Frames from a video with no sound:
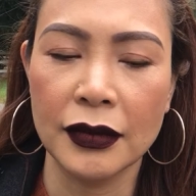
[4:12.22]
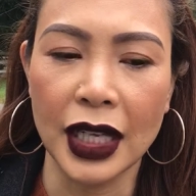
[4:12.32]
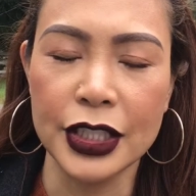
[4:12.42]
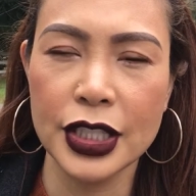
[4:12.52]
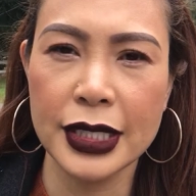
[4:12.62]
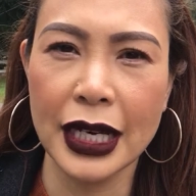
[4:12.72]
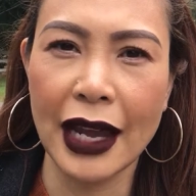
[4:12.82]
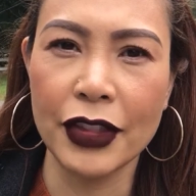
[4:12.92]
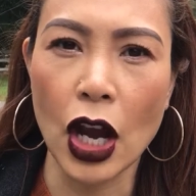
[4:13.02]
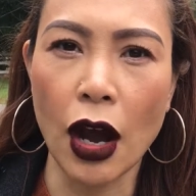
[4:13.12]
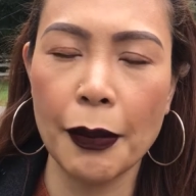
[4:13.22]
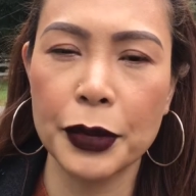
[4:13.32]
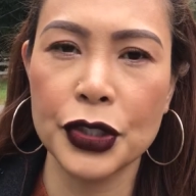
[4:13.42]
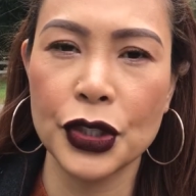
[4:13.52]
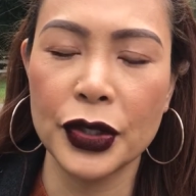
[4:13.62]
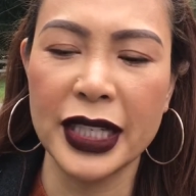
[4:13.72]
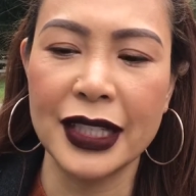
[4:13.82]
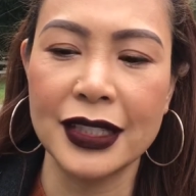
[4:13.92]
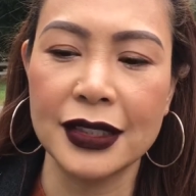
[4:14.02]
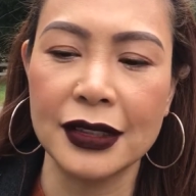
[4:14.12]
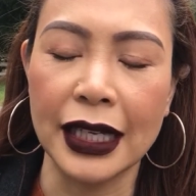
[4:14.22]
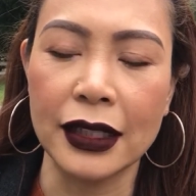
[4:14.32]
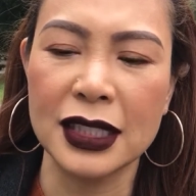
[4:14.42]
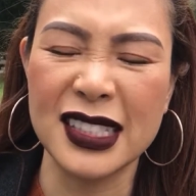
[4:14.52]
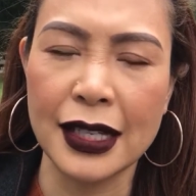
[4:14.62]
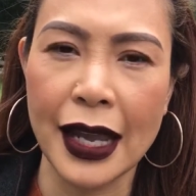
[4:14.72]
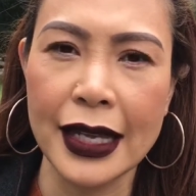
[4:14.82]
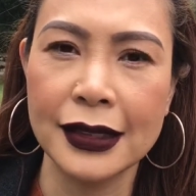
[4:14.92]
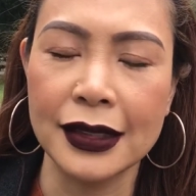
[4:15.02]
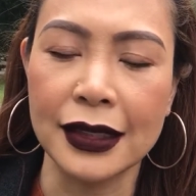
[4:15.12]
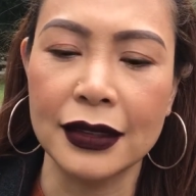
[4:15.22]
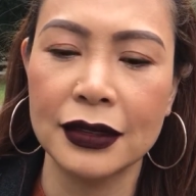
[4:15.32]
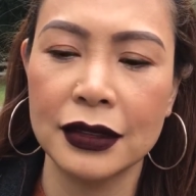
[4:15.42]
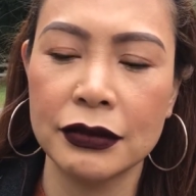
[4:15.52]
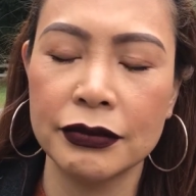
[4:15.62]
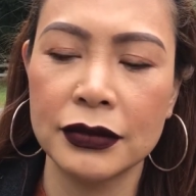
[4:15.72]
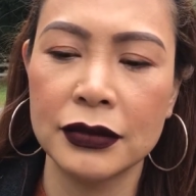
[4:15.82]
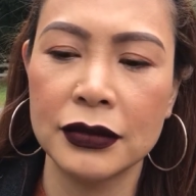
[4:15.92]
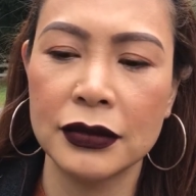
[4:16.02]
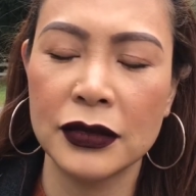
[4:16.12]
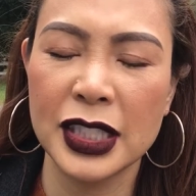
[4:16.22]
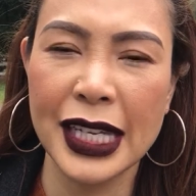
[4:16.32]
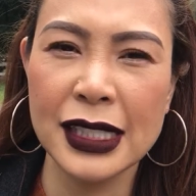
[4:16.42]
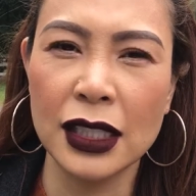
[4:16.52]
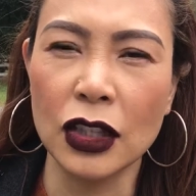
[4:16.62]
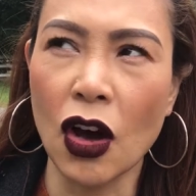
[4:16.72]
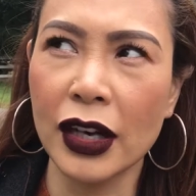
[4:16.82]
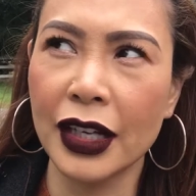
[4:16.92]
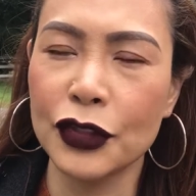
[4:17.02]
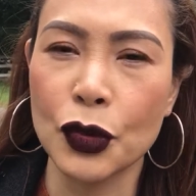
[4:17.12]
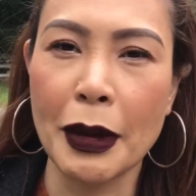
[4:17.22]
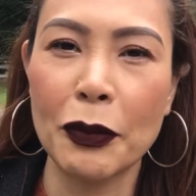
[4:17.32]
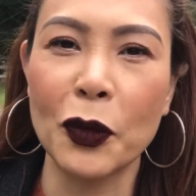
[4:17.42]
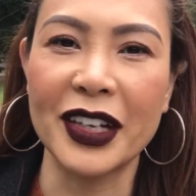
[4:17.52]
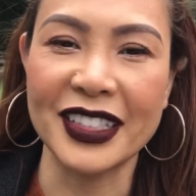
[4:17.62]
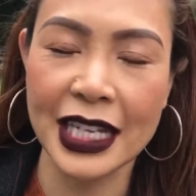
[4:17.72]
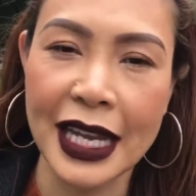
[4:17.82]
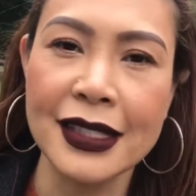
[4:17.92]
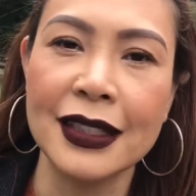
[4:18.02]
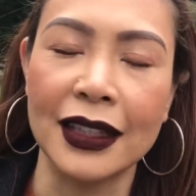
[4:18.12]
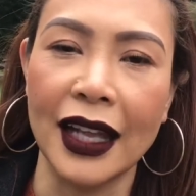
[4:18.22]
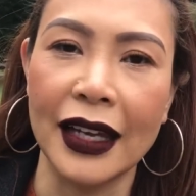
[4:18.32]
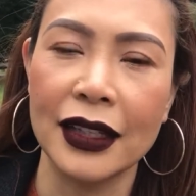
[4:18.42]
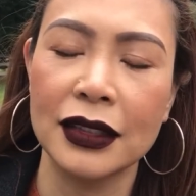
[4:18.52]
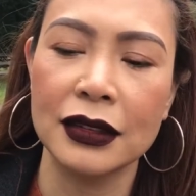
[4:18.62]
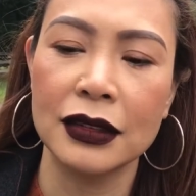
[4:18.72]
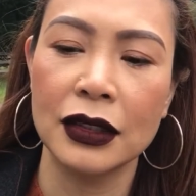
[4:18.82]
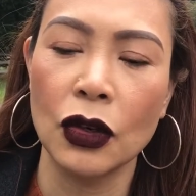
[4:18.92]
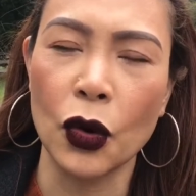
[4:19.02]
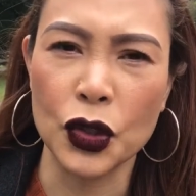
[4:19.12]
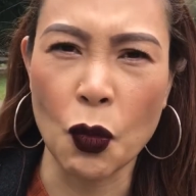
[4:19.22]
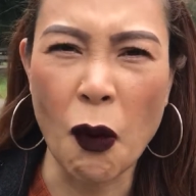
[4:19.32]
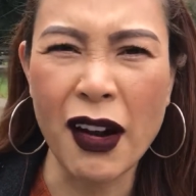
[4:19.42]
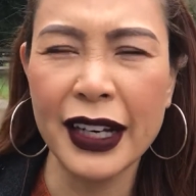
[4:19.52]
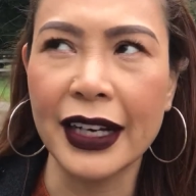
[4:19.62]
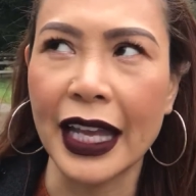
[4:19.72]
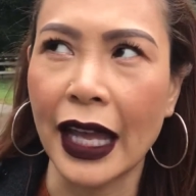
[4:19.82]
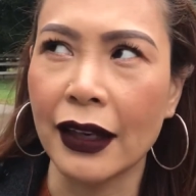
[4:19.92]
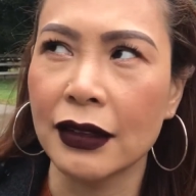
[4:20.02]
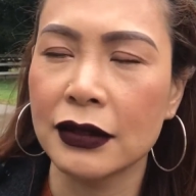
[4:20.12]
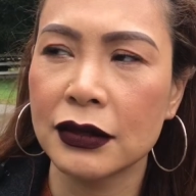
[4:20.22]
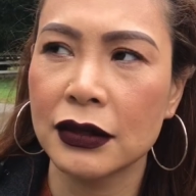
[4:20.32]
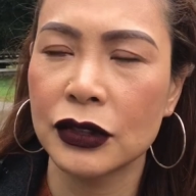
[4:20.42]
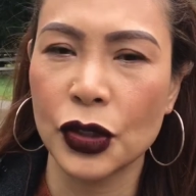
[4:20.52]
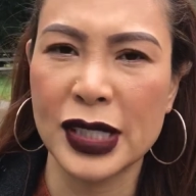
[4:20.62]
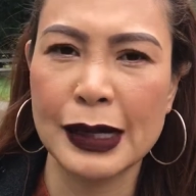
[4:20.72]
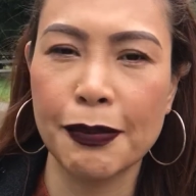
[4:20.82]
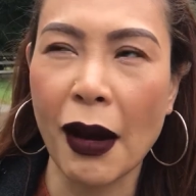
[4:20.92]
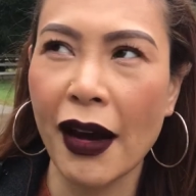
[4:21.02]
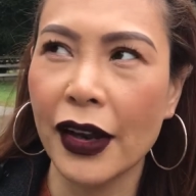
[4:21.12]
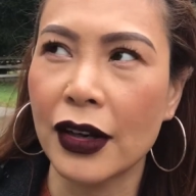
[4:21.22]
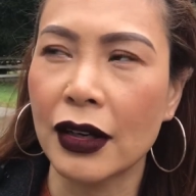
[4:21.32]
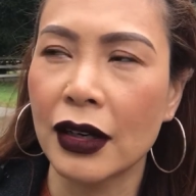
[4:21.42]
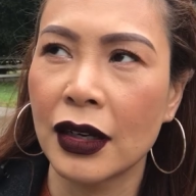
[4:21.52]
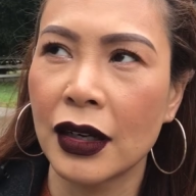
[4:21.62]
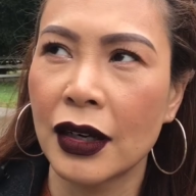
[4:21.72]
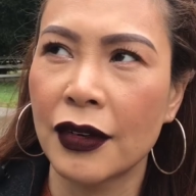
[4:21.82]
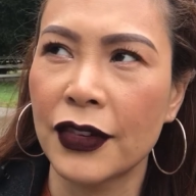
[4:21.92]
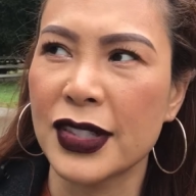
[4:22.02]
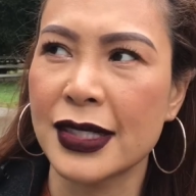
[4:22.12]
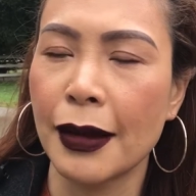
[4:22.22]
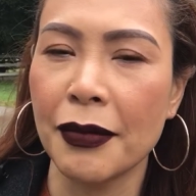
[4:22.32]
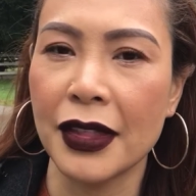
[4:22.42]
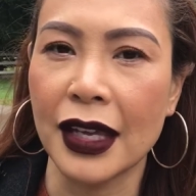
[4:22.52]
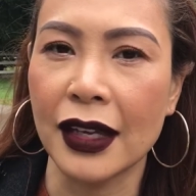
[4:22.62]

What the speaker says: I just didn't have the opportunity to taste it. Taste it long enough to remember what it tasted like, or to want it again, to aspire for something.